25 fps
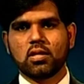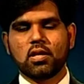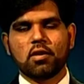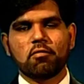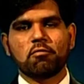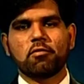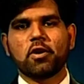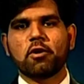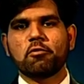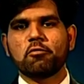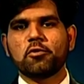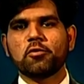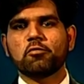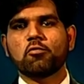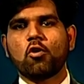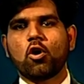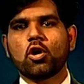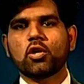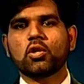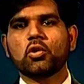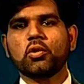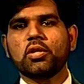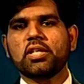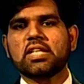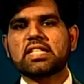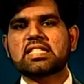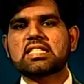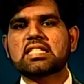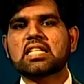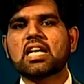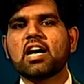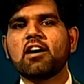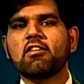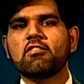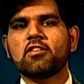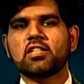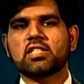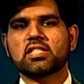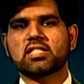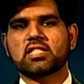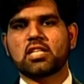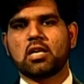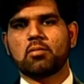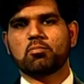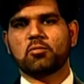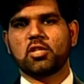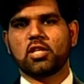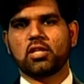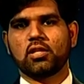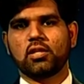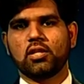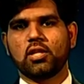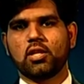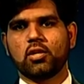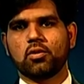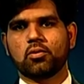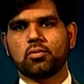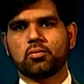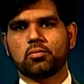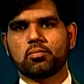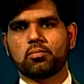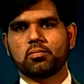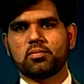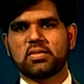where we want to discover something new